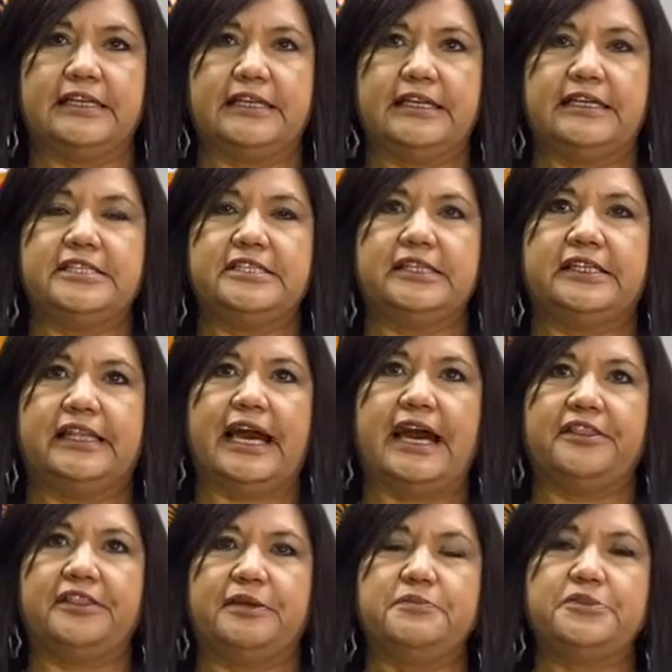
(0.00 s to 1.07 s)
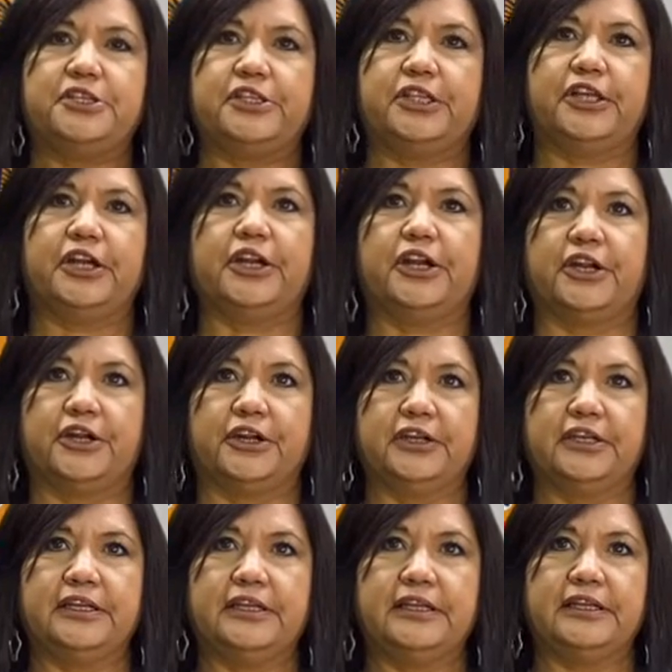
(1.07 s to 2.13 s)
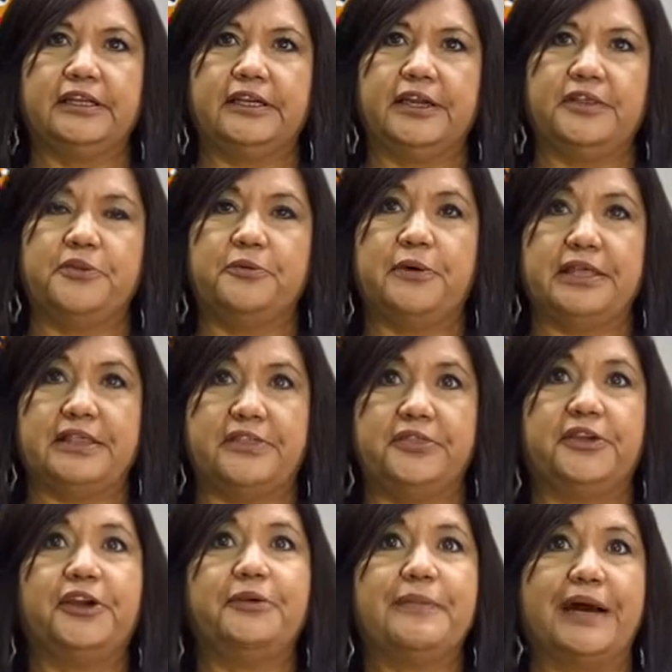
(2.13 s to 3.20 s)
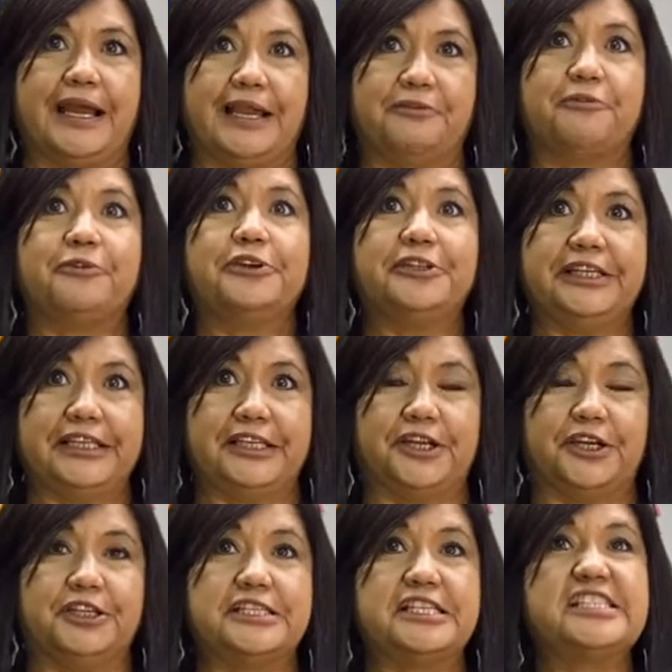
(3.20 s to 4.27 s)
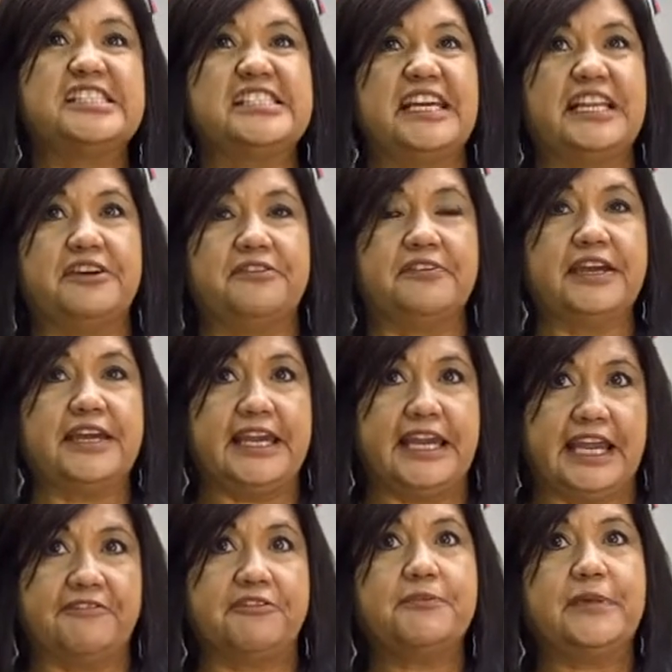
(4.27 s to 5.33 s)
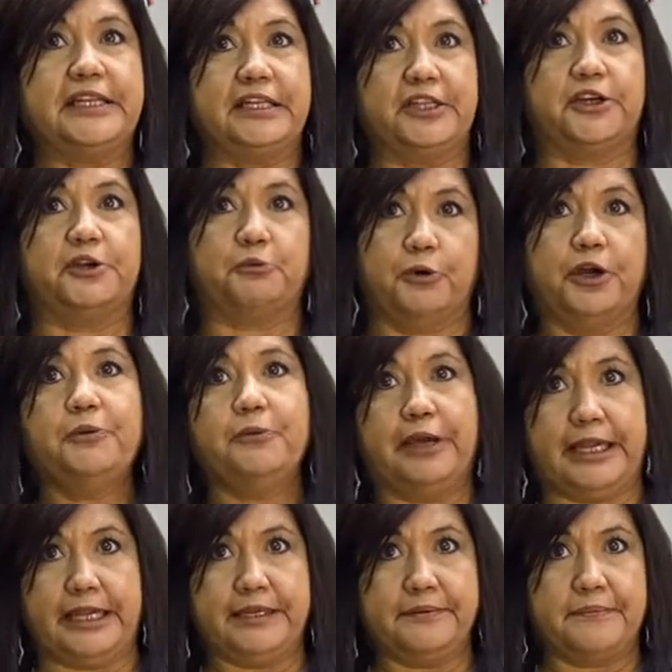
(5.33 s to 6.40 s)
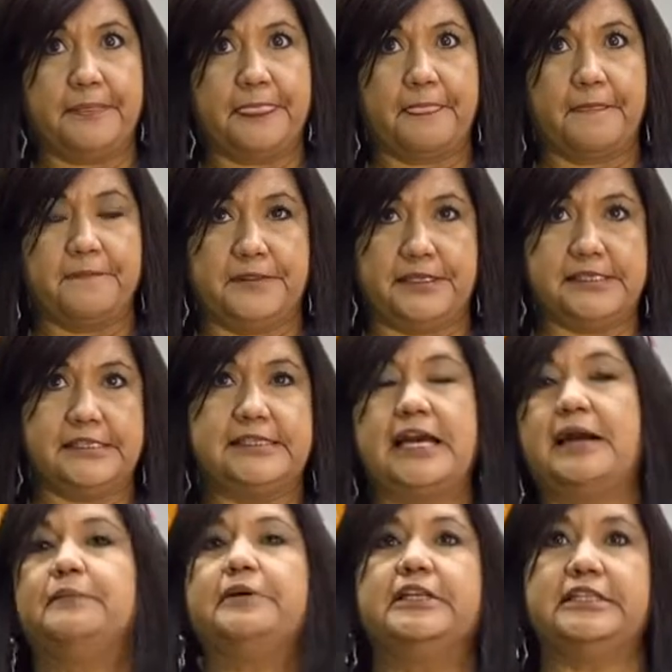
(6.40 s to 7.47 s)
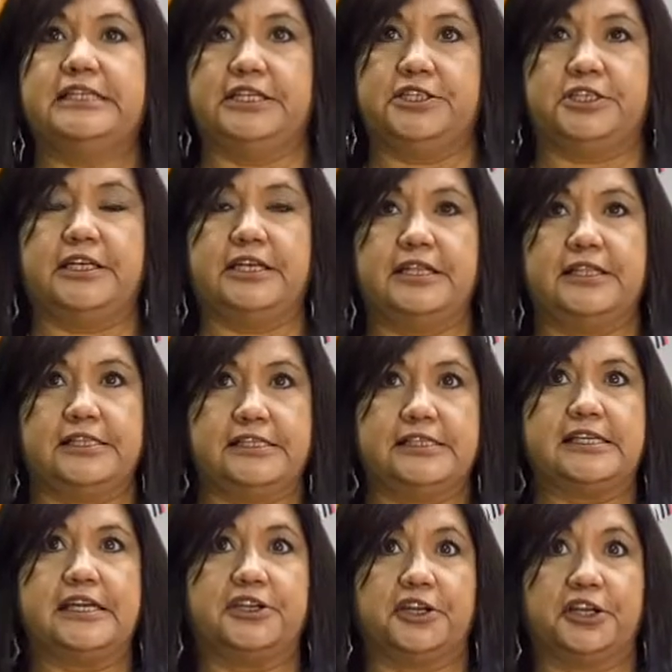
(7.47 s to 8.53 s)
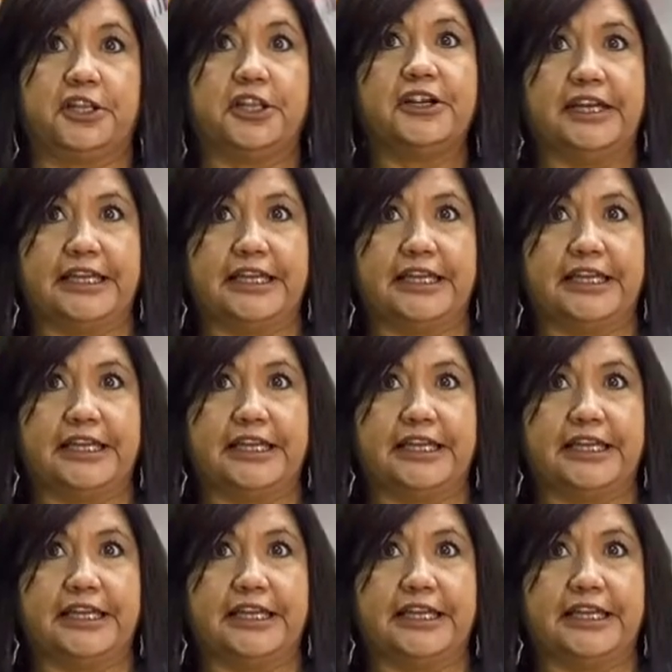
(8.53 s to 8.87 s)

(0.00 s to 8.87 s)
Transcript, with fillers: and to allow them to learn in the way that their mind really learns instead of everybody learn one way. This is how I'm going to teach it and this is how you're going to learn